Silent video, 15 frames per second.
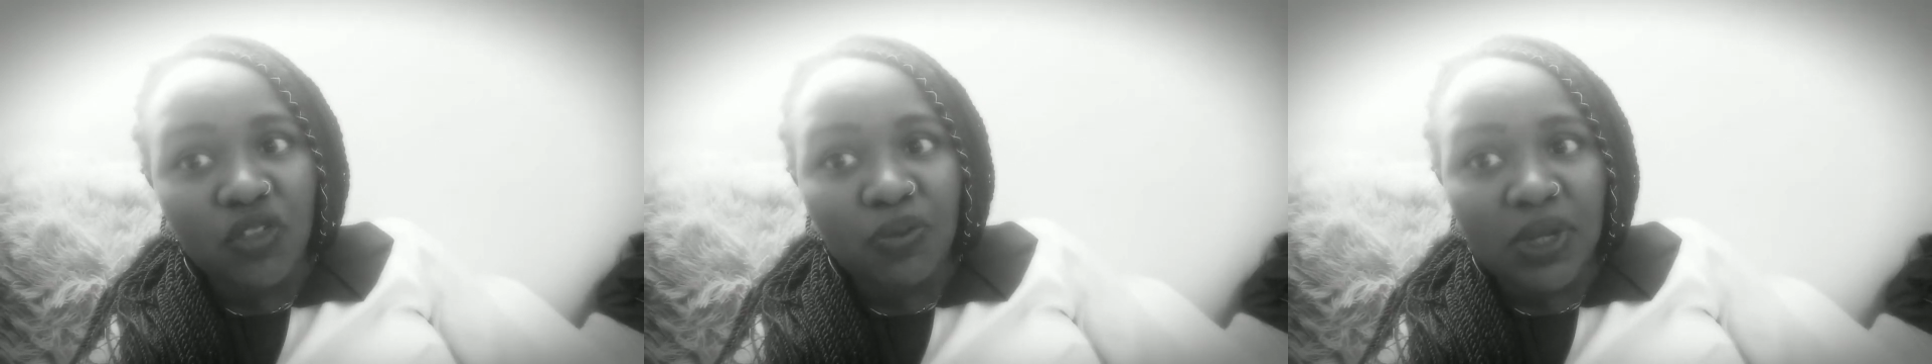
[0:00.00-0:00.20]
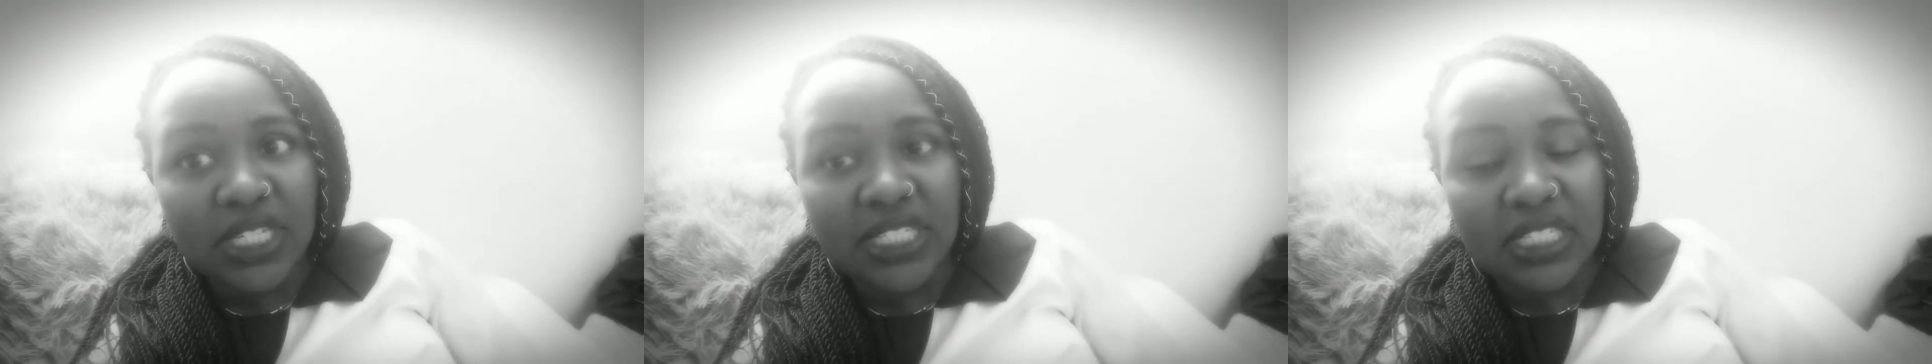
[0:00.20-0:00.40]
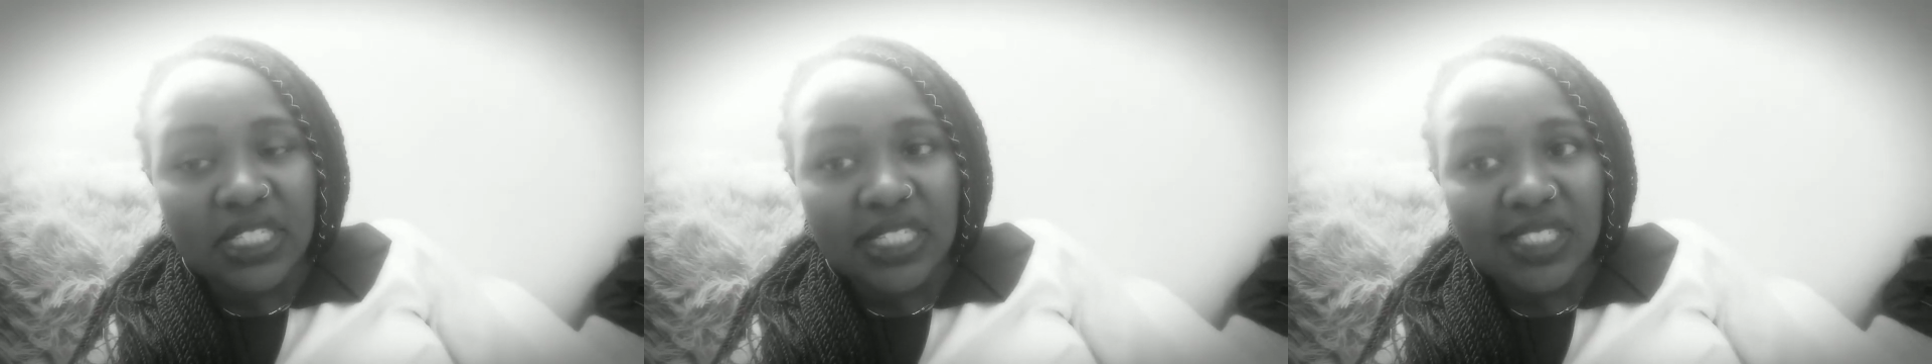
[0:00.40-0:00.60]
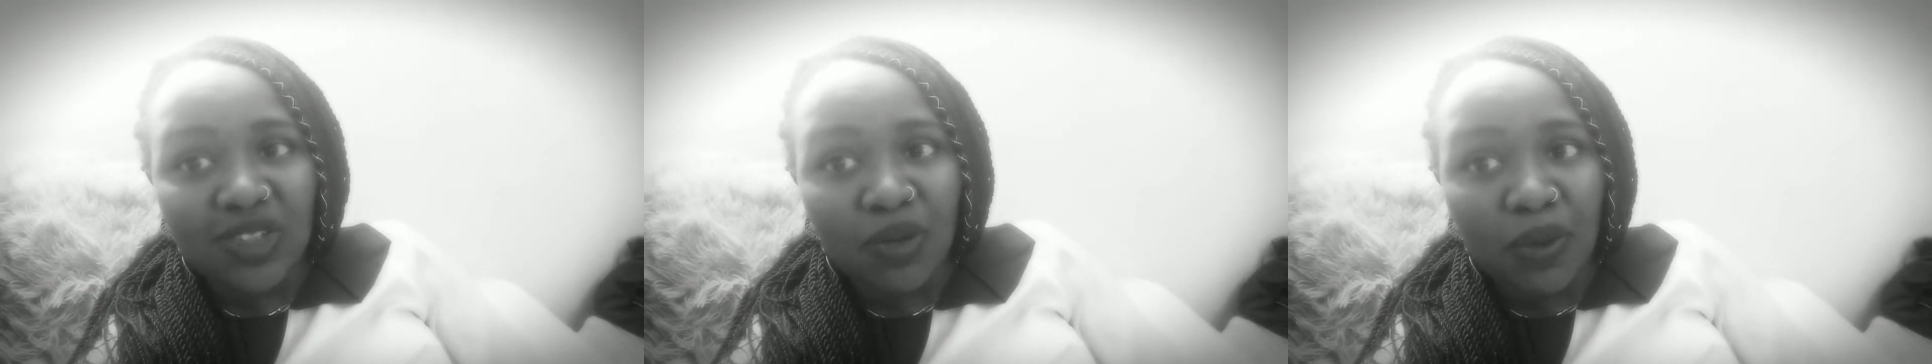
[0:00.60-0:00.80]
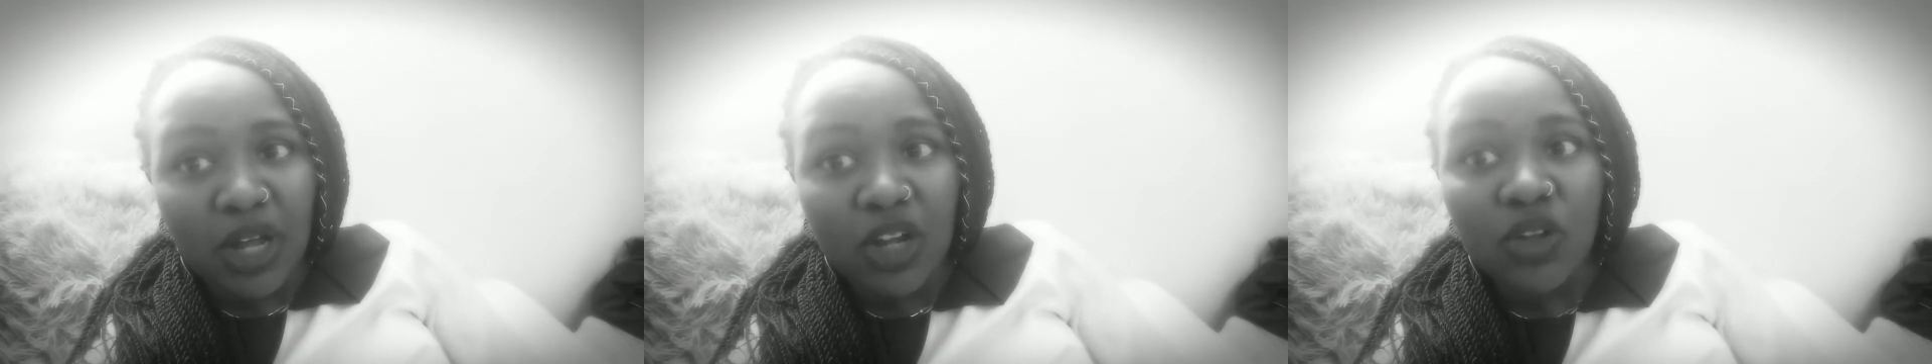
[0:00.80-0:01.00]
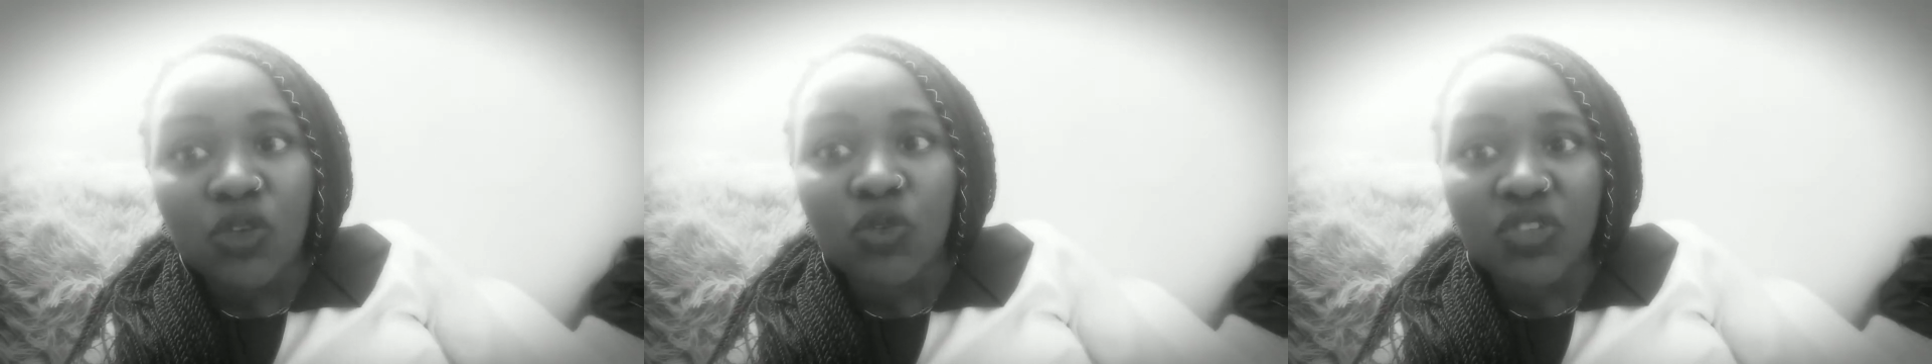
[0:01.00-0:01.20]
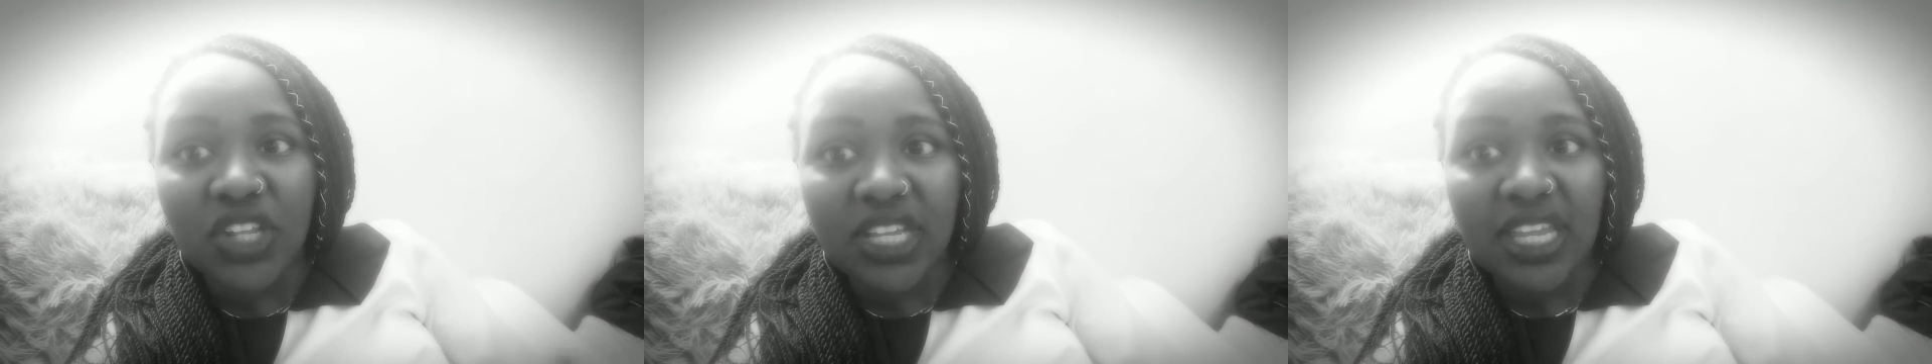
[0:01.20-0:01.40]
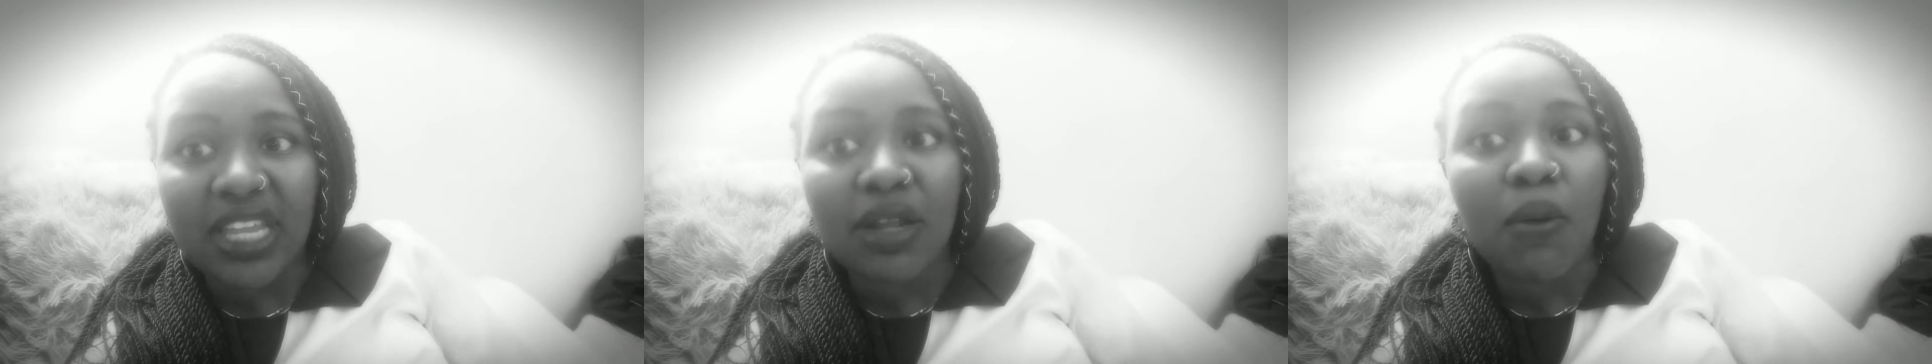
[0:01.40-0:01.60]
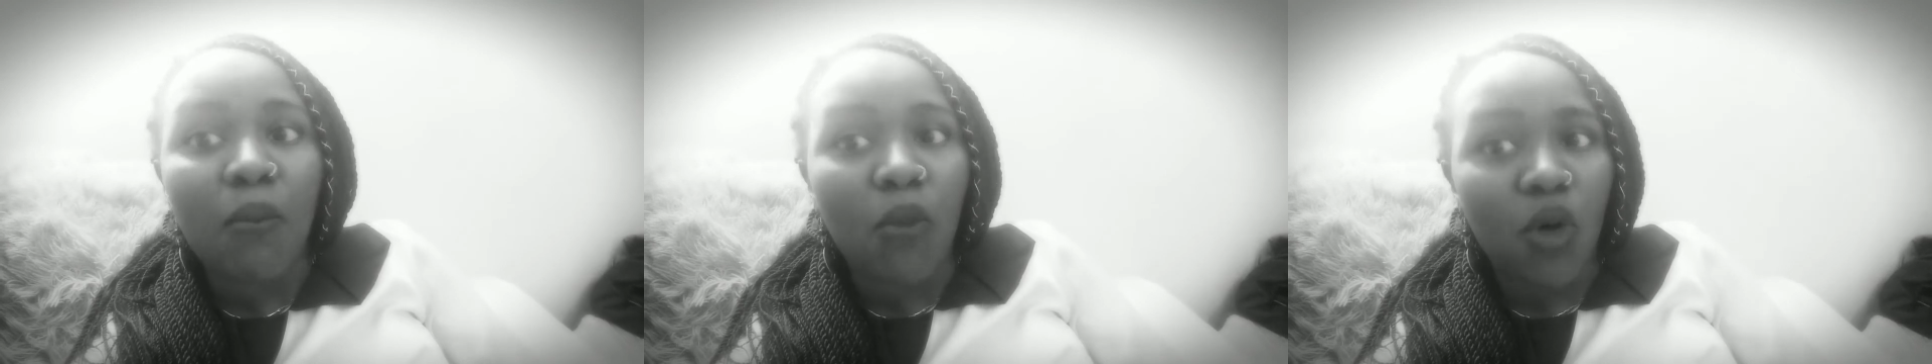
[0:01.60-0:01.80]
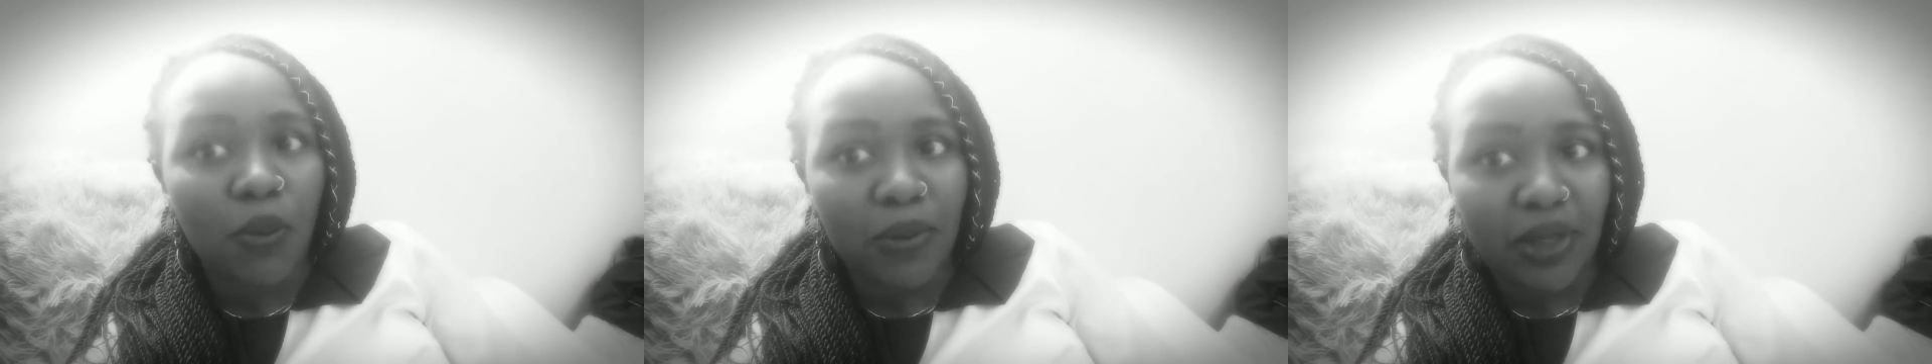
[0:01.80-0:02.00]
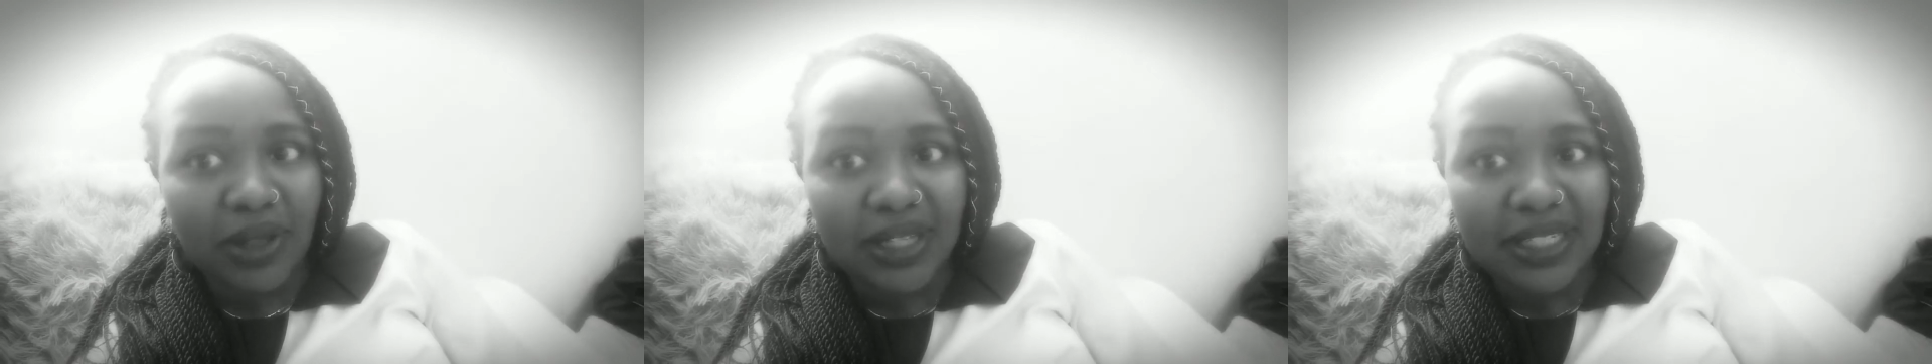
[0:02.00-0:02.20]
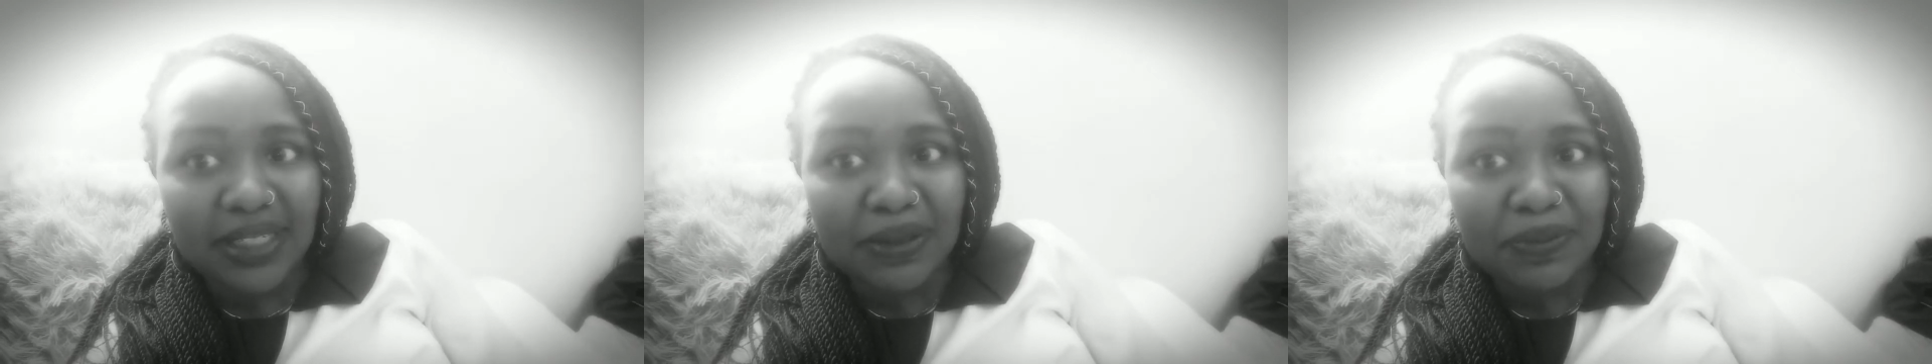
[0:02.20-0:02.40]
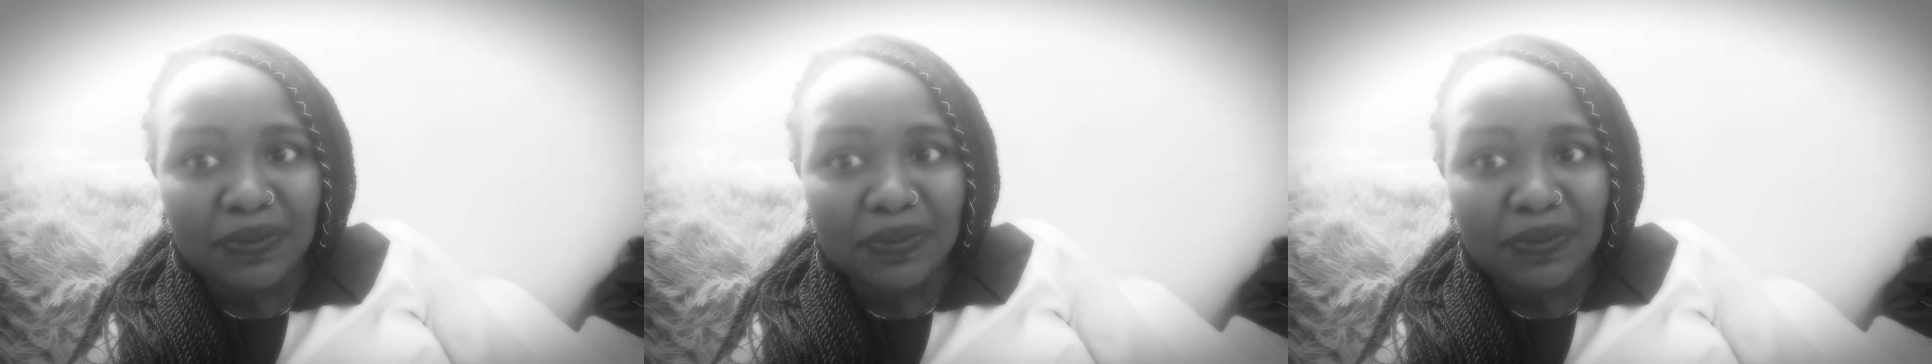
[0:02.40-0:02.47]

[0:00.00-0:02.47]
space in the stomach to take in more milk.